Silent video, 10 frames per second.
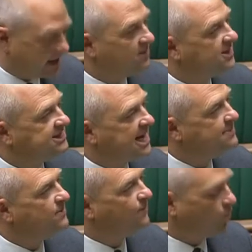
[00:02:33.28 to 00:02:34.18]
The day
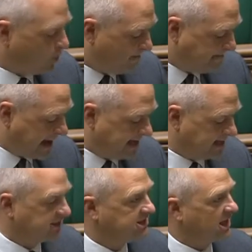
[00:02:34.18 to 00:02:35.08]
before
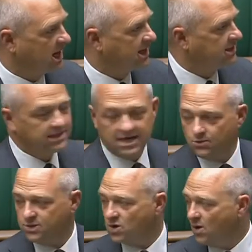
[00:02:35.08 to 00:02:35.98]
Ben died,
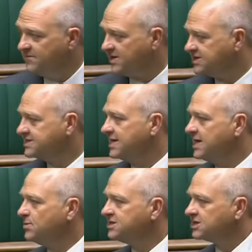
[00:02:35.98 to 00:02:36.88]
it was obvious that
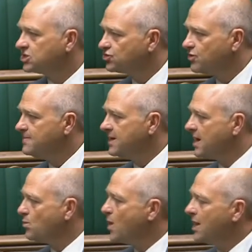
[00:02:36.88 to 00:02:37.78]
he was extremely
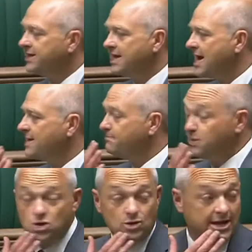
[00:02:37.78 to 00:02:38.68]
unwell. He had
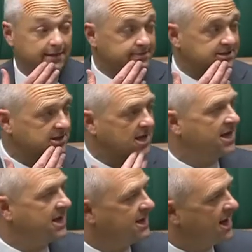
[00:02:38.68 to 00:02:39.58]
blue lips,
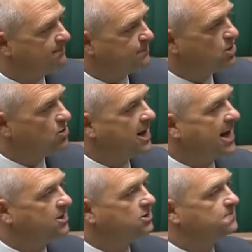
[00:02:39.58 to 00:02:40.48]
he had blue
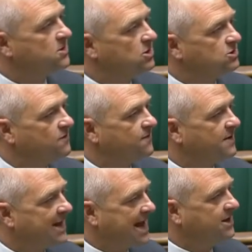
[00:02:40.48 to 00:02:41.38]
nails because of
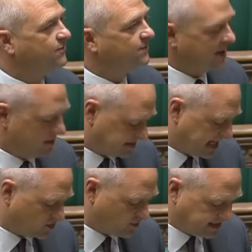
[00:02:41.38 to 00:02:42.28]
lack of
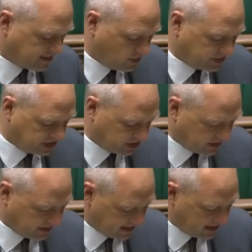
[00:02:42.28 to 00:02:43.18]
saturated
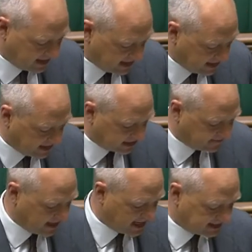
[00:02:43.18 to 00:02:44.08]
oxygen in his
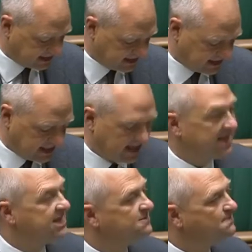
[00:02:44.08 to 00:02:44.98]
blood.
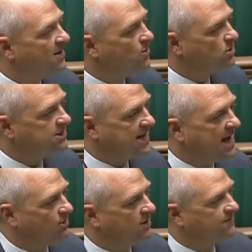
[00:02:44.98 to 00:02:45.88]
His mother was
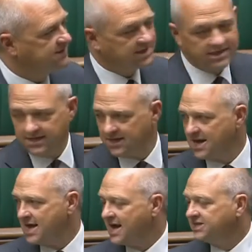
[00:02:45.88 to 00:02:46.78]
there on a visit,
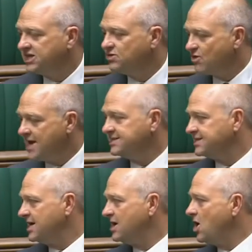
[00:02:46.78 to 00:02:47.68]
and she raised
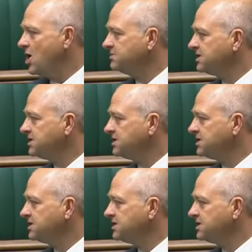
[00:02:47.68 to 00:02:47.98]
the alarm.